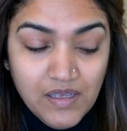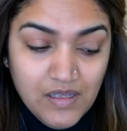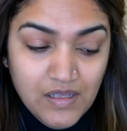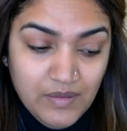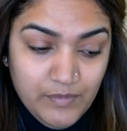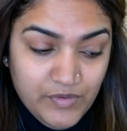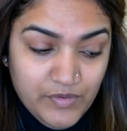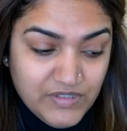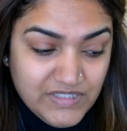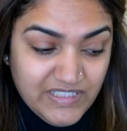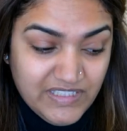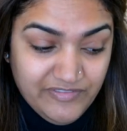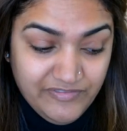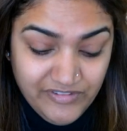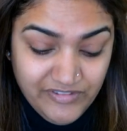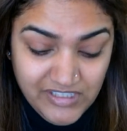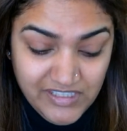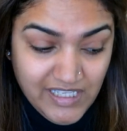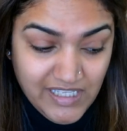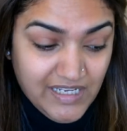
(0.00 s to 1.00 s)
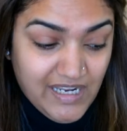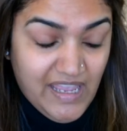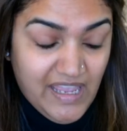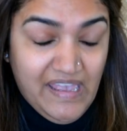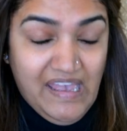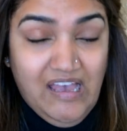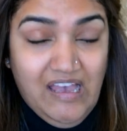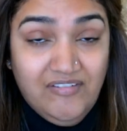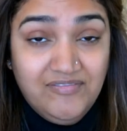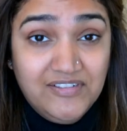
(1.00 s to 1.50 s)
because I feel that I
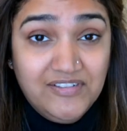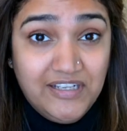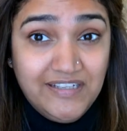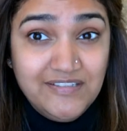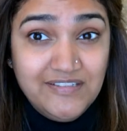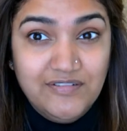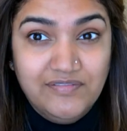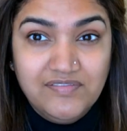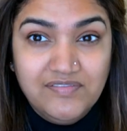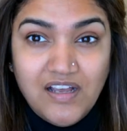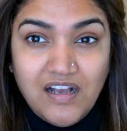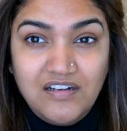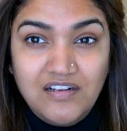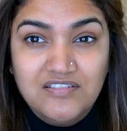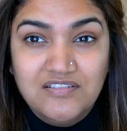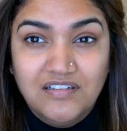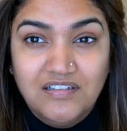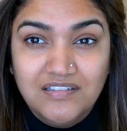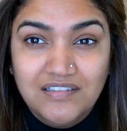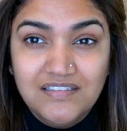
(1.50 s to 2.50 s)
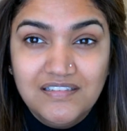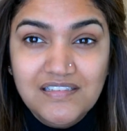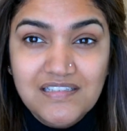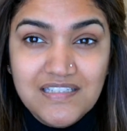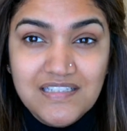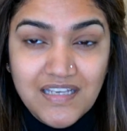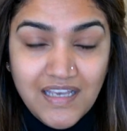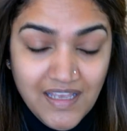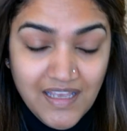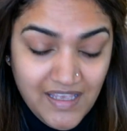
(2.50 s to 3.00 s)
have tons of dark circles
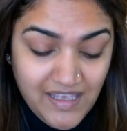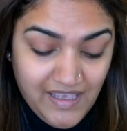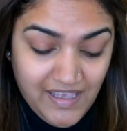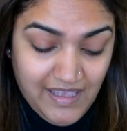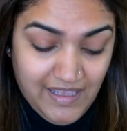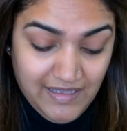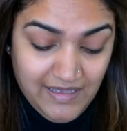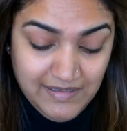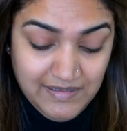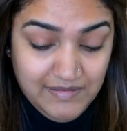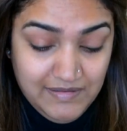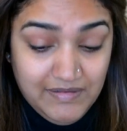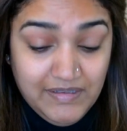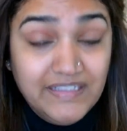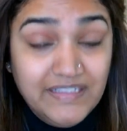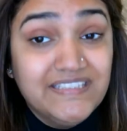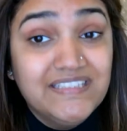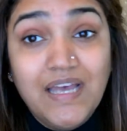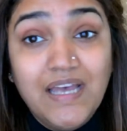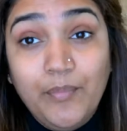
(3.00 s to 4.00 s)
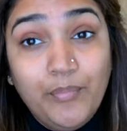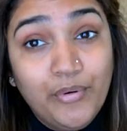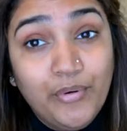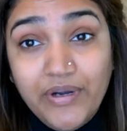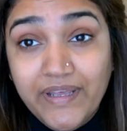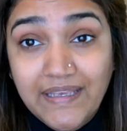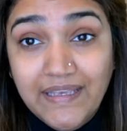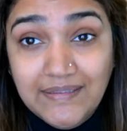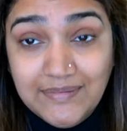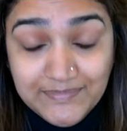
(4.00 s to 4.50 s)
and it's not
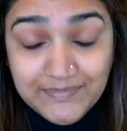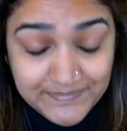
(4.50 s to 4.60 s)
pretty.